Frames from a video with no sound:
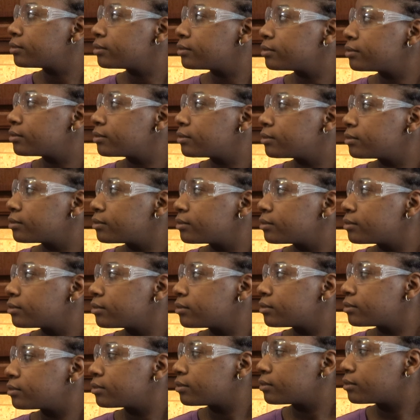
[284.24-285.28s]

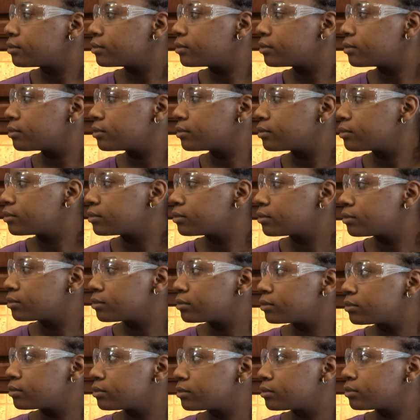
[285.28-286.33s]

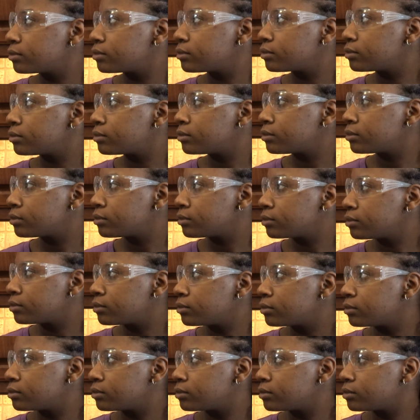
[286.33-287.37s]

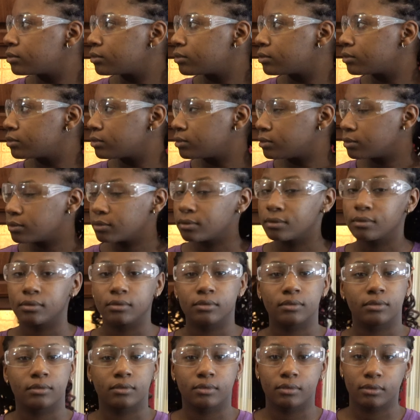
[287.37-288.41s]

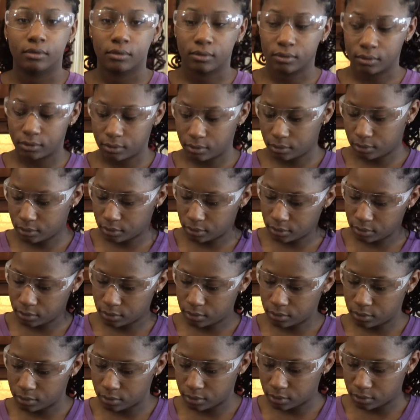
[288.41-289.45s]

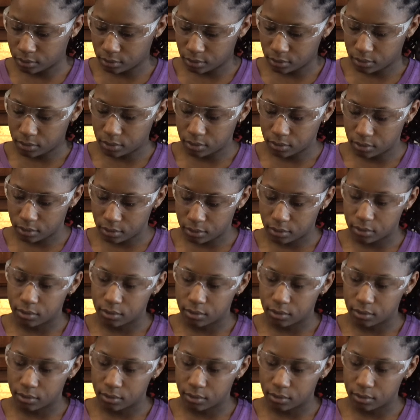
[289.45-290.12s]
No words are spoken by the person on screen.